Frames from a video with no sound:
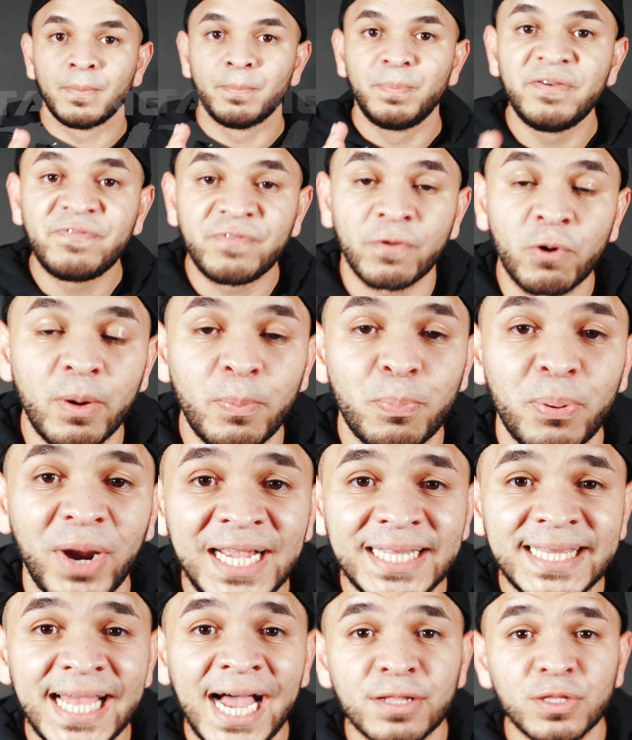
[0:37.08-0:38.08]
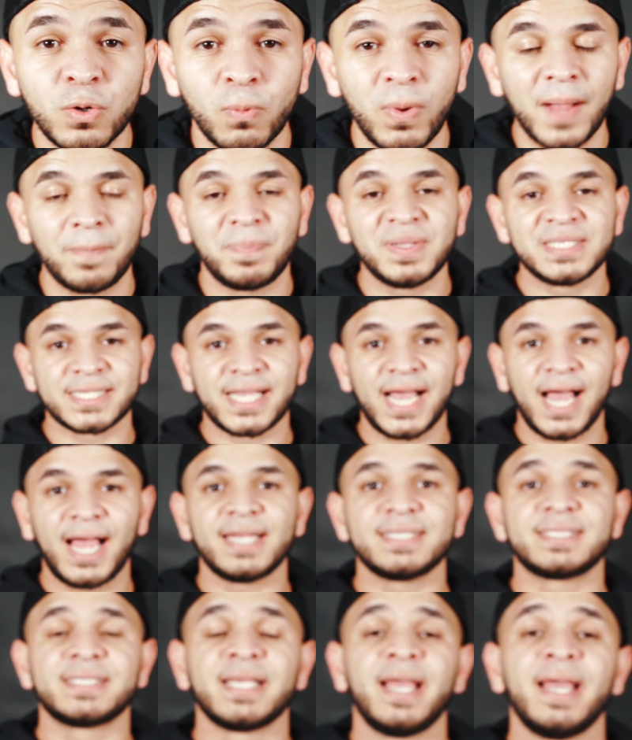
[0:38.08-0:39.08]
Before we break down the weapons,
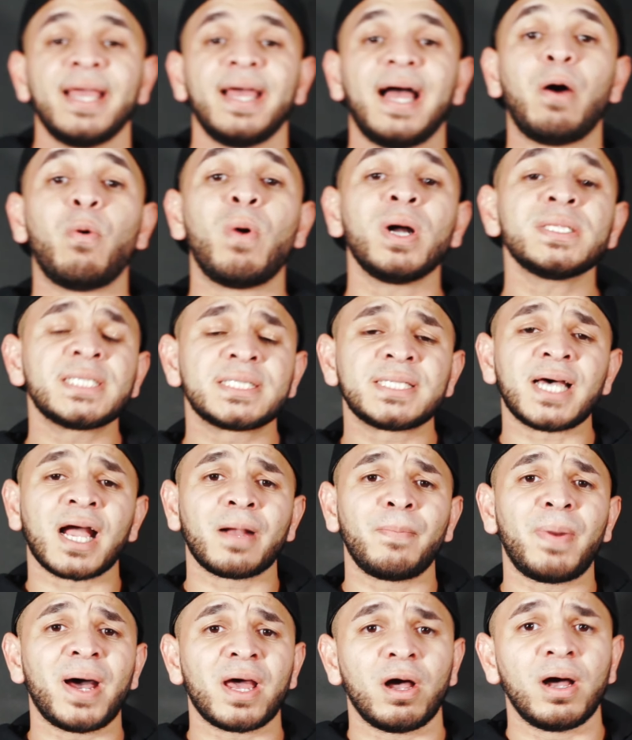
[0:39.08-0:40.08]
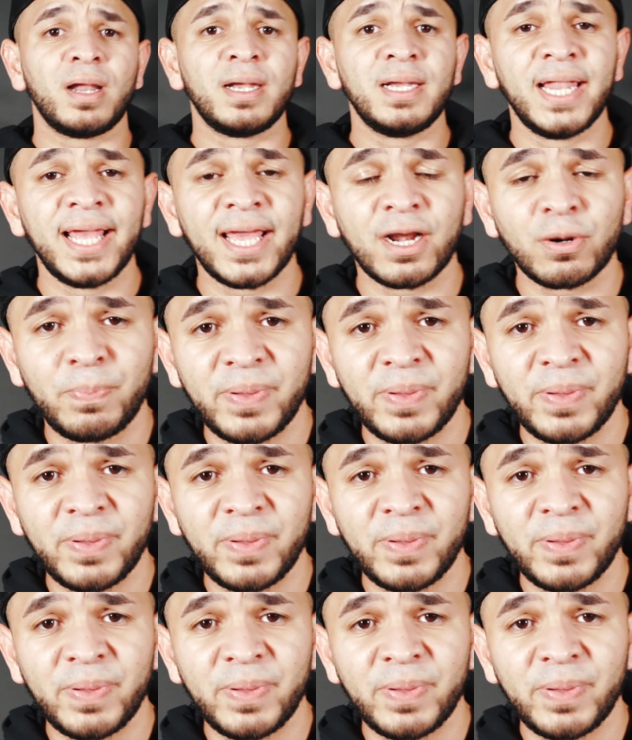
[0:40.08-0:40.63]
guys, I want to talk about a little